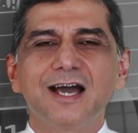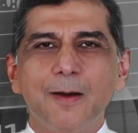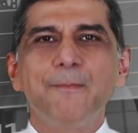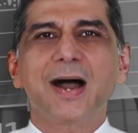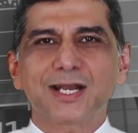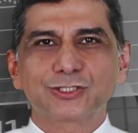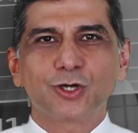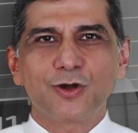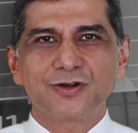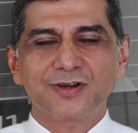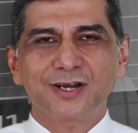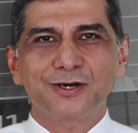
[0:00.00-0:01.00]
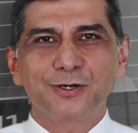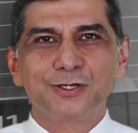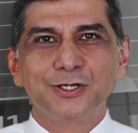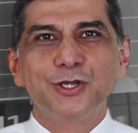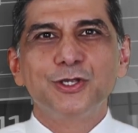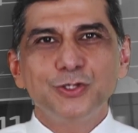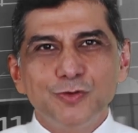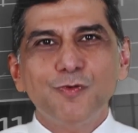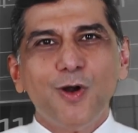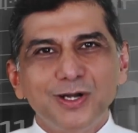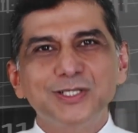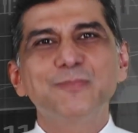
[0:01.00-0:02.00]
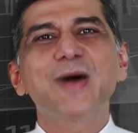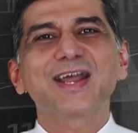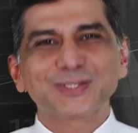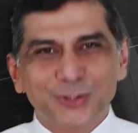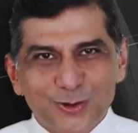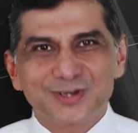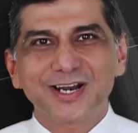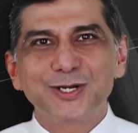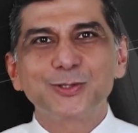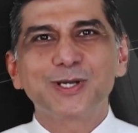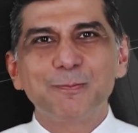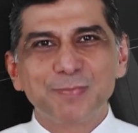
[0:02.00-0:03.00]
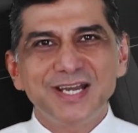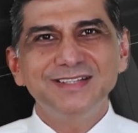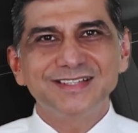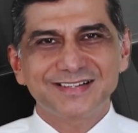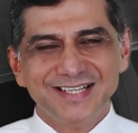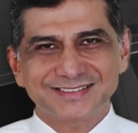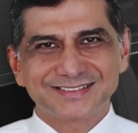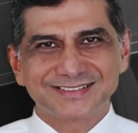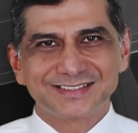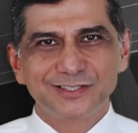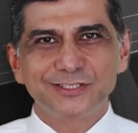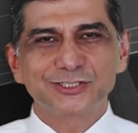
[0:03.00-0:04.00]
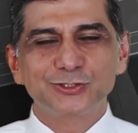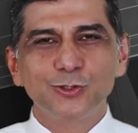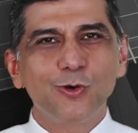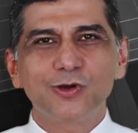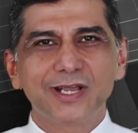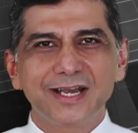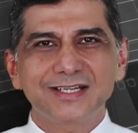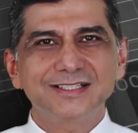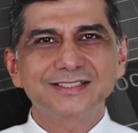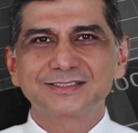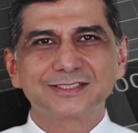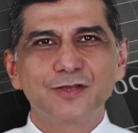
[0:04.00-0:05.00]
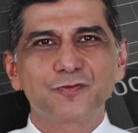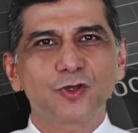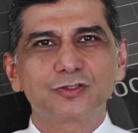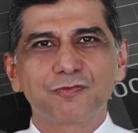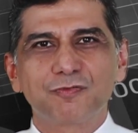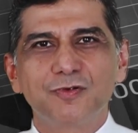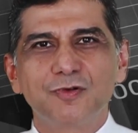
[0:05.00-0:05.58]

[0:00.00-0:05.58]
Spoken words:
a marathon runner. You want the marathon runner to complete the race. There's no greatness if you're the